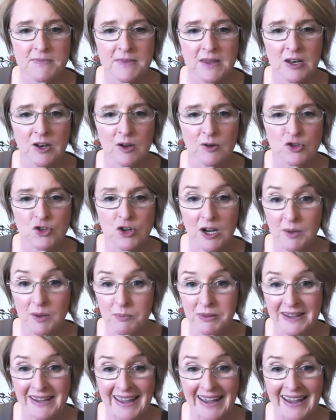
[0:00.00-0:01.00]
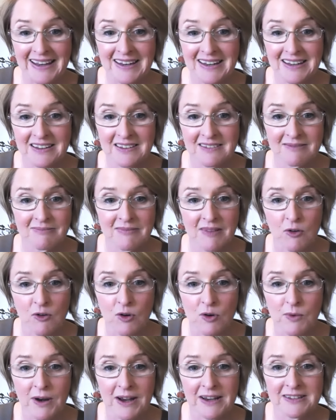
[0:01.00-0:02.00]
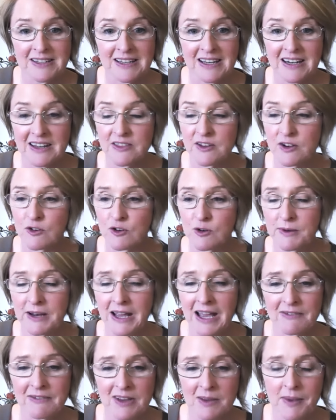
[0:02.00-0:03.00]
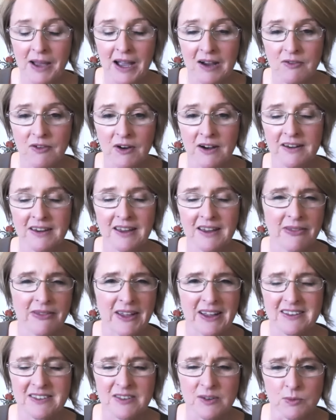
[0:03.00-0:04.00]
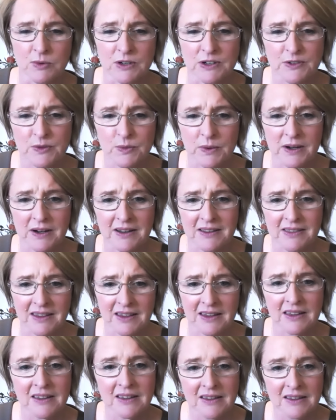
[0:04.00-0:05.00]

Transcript: you know, trying placating or raising it in the group and having it backfire. Yeah, that's the worst one, I think.